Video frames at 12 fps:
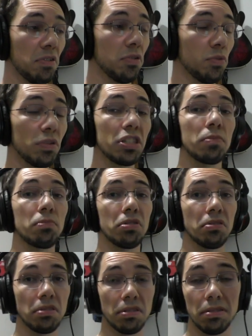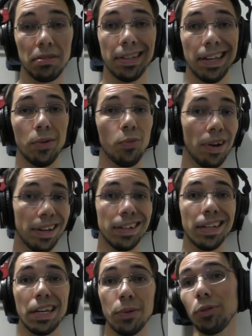whispers that one
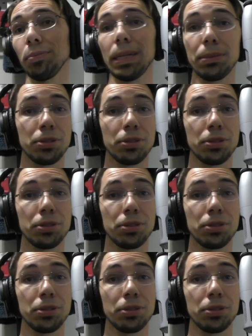day we'll be able